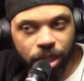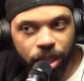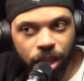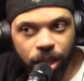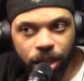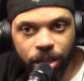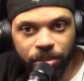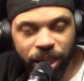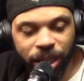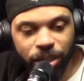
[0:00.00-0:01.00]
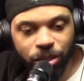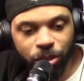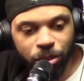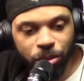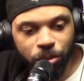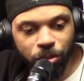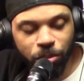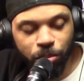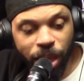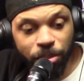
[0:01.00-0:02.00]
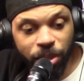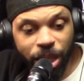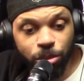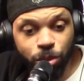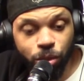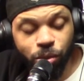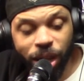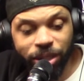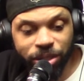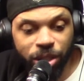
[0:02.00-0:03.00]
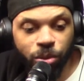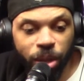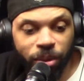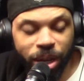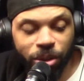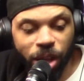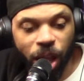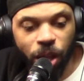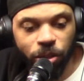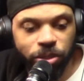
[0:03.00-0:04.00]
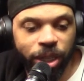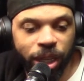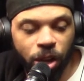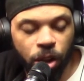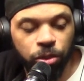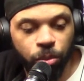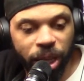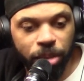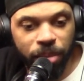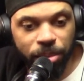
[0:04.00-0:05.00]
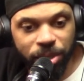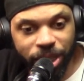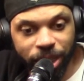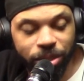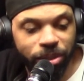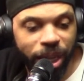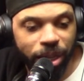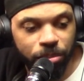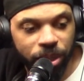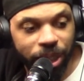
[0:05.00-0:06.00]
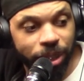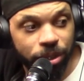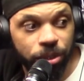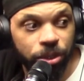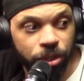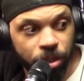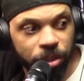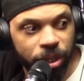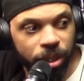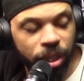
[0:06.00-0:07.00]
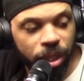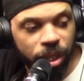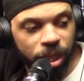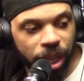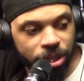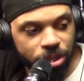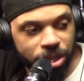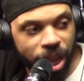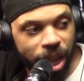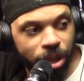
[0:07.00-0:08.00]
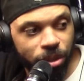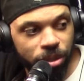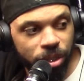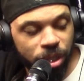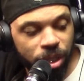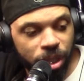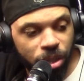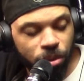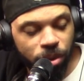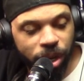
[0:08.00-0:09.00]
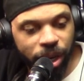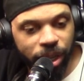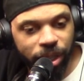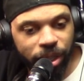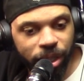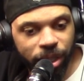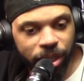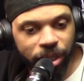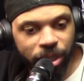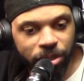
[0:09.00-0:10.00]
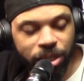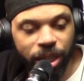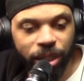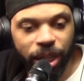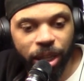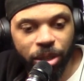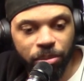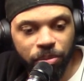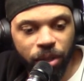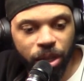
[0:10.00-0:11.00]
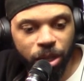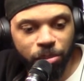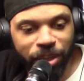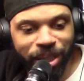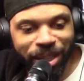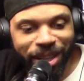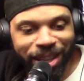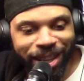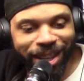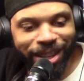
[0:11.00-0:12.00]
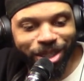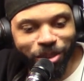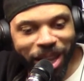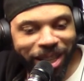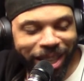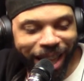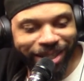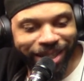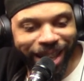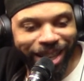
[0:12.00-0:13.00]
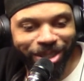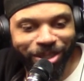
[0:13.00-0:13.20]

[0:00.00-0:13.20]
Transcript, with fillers: oh man, so maybe they was just trying to insinuate without saying all the way maybe still got molested or something yeah. as That's a child. I anyways. Right. Uh, I know. It's like damn. Uh, but he, the way he kind of said it, it